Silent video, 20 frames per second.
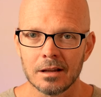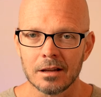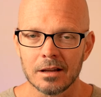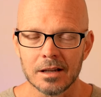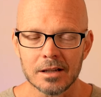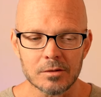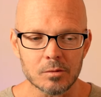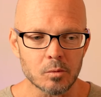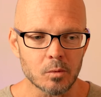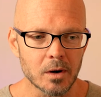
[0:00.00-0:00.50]

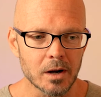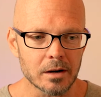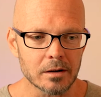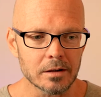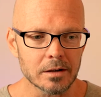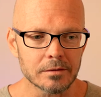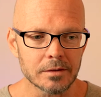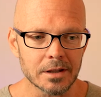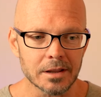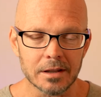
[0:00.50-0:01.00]
It's where
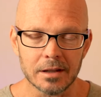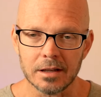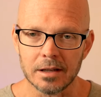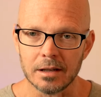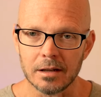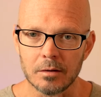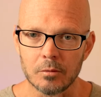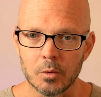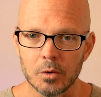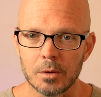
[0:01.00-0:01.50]

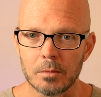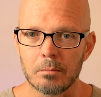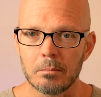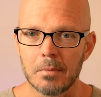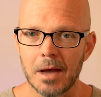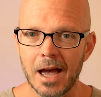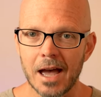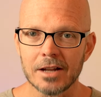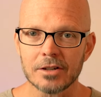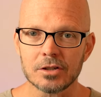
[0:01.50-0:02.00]
everything, where the
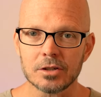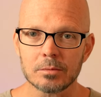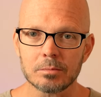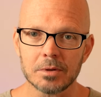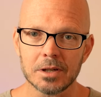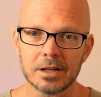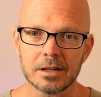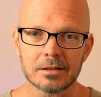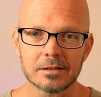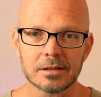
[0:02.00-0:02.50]
magic
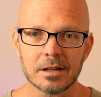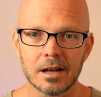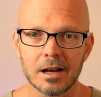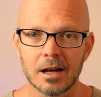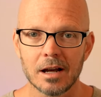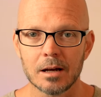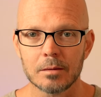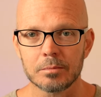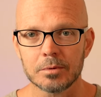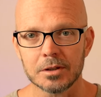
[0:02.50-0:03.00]
begins to
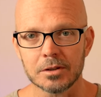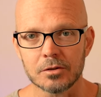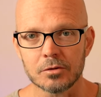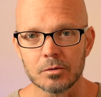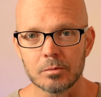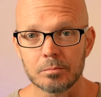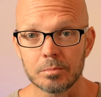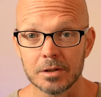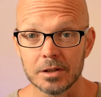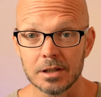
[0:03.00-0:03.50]
happen, your
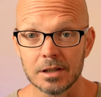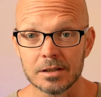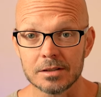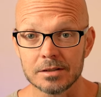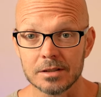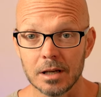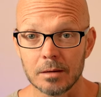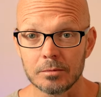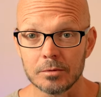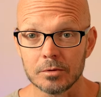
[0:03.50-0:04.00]
ability to
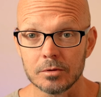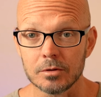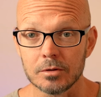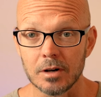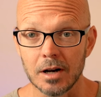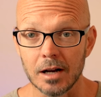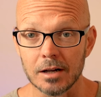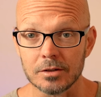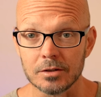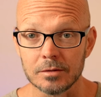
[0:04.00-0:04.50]
step into
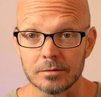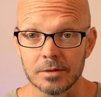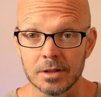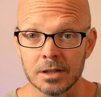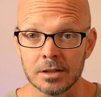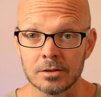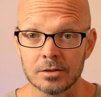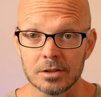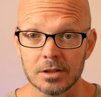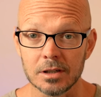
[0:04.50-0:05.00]
attraction of
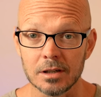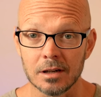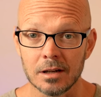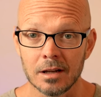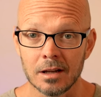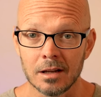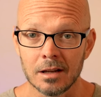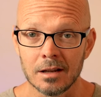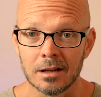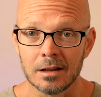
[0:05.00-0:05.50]
energy.
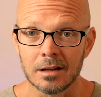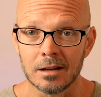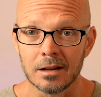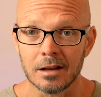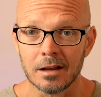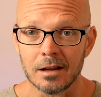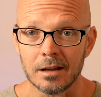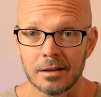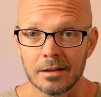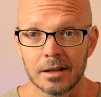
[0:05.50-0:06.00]

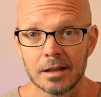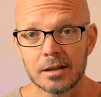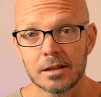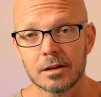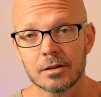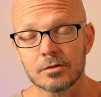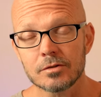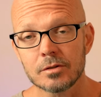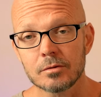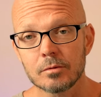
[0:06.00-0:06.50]
And then
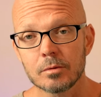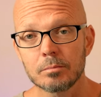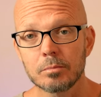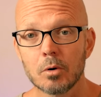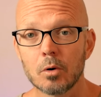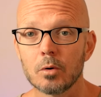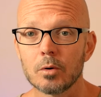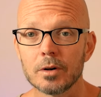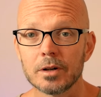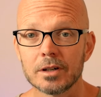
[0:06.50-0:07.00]
there's the
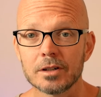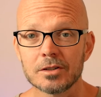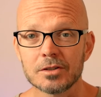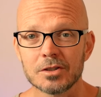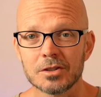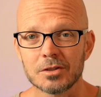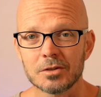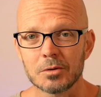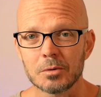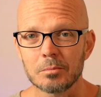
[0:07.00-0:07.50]
rapport
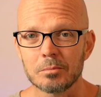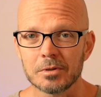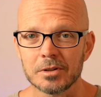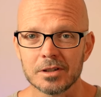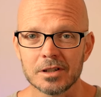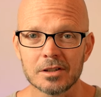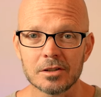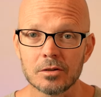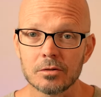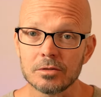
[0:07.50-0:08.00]
energy, your
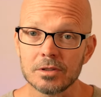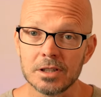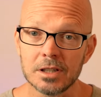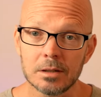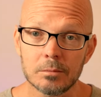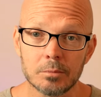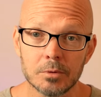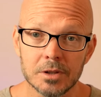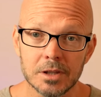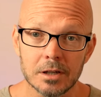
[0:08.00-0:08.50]
ability to go
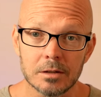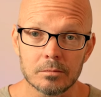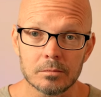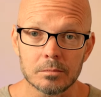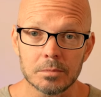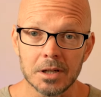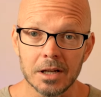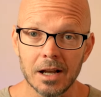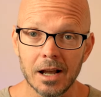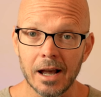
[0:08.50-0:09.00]
deep with the human
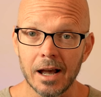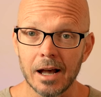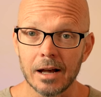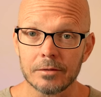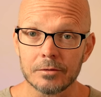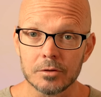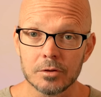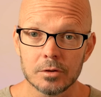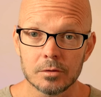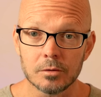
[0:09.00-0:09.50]
being
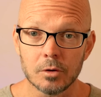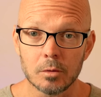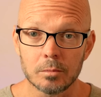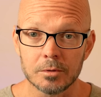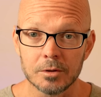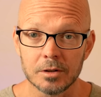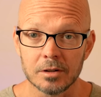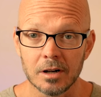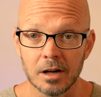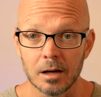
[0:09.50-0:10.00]
after you've
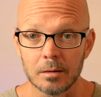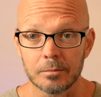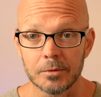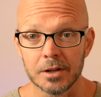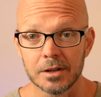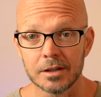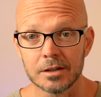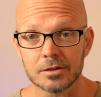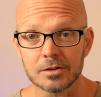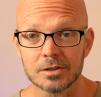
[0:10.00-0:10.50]
opened her up.
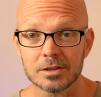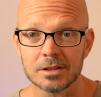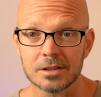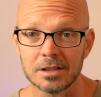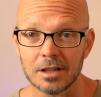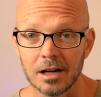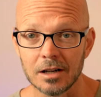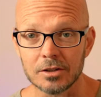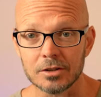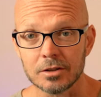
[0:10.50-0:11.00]
Then there's
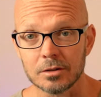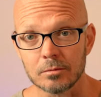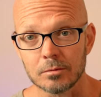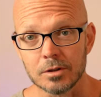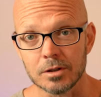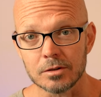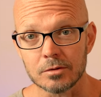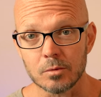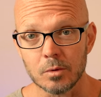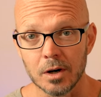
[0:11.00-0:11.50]
seduction,
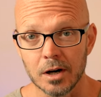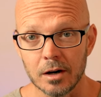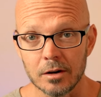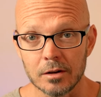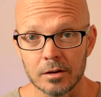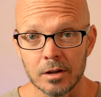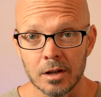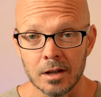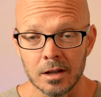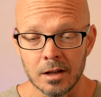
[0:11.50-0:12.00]
where it's
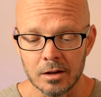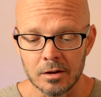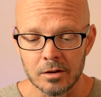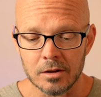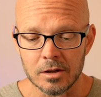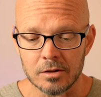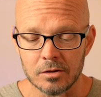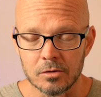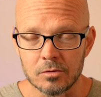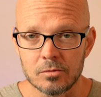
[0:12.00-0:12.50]
where
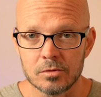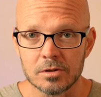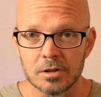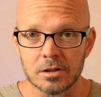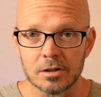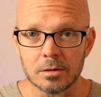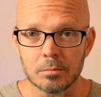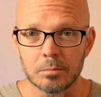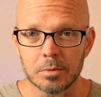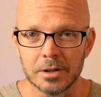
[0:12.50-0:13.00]
the two
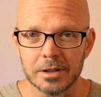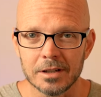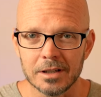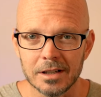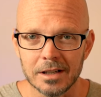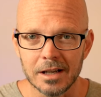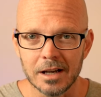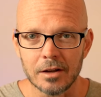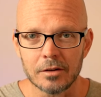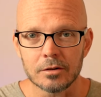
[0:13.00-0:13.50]
start to blend
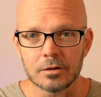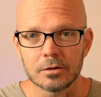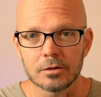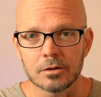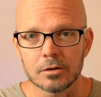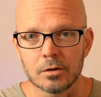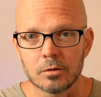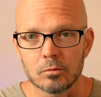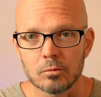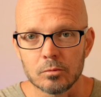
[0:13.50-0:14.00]
together and
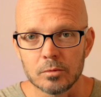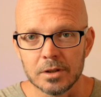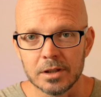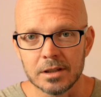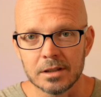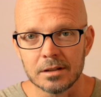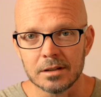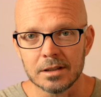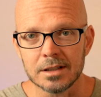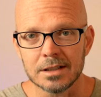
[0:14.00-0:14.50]
you go
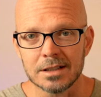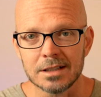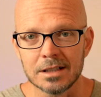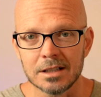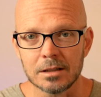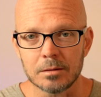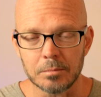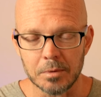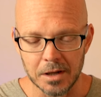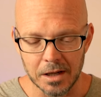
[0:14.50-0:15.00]
really
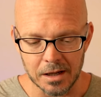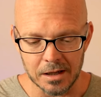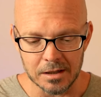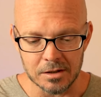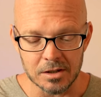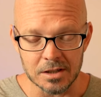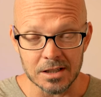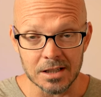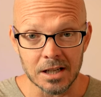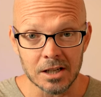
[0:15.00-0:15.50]
deep
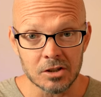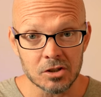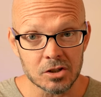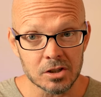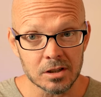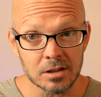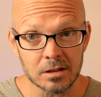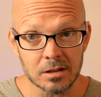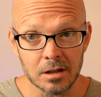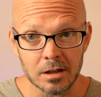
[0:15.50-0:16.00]
into
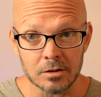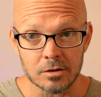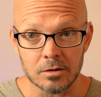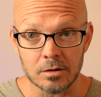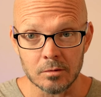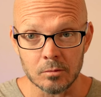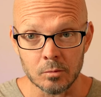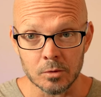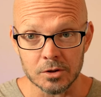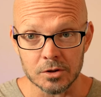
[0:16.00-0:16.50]
tension, uh,
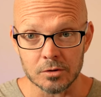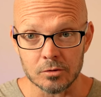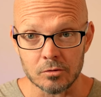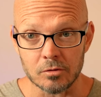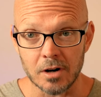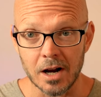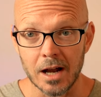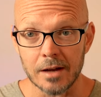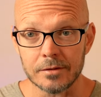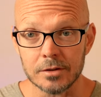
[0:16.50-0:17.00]
which
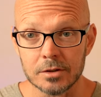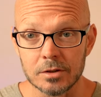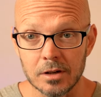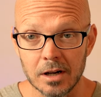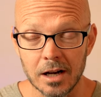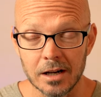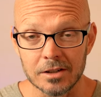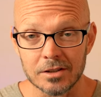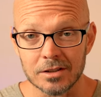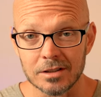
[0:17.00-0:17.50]
drives
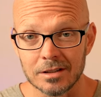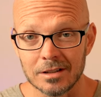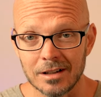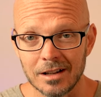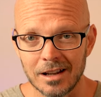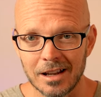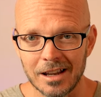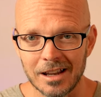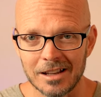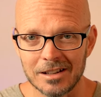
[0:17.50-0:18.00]
attraction,
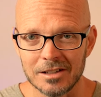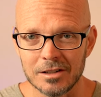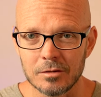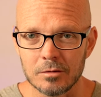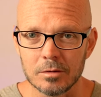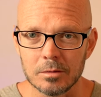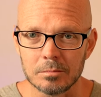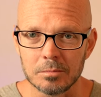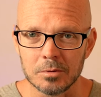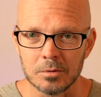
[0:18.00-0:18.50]
and into
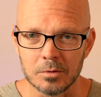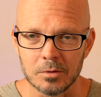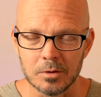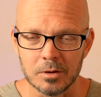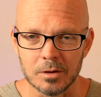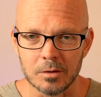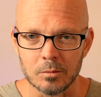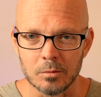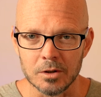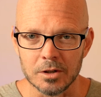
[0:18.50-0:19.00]

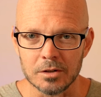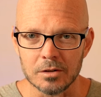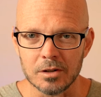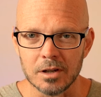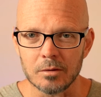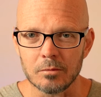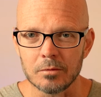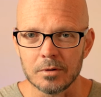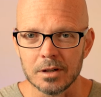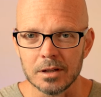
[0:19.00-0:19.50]
rapport, where you
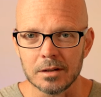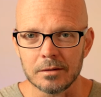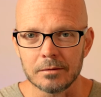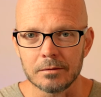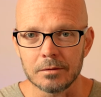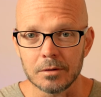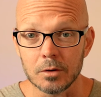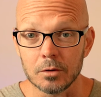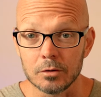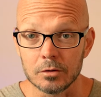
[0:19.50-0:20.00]
get really
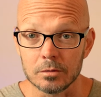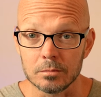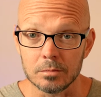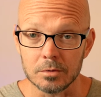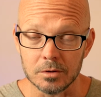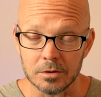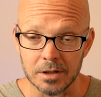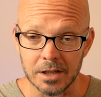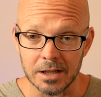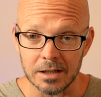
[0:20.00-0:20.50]

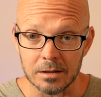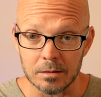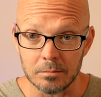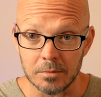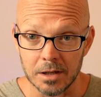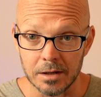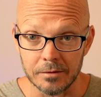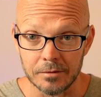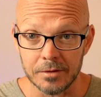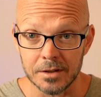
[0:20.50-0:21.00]
vulnerable,
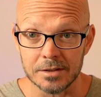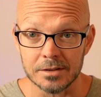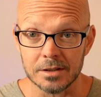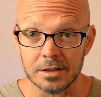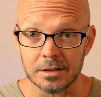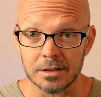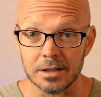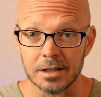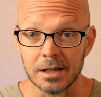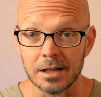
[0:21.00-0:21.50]
intimate
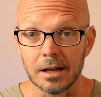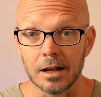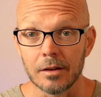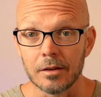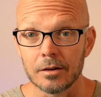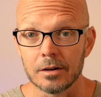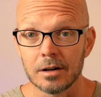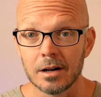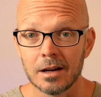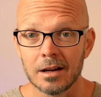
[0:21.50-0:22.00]
physically
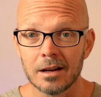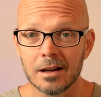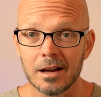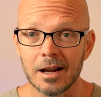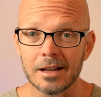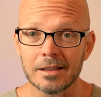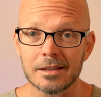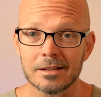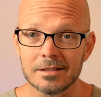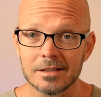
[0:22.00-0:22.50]
together
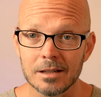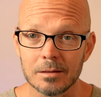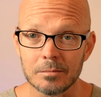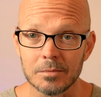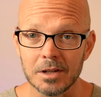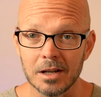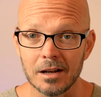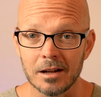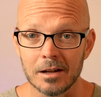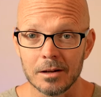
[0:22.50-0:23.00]
at the same
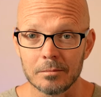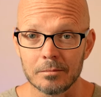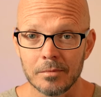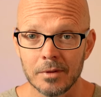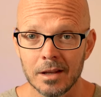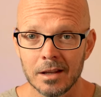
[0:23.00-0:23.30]
time.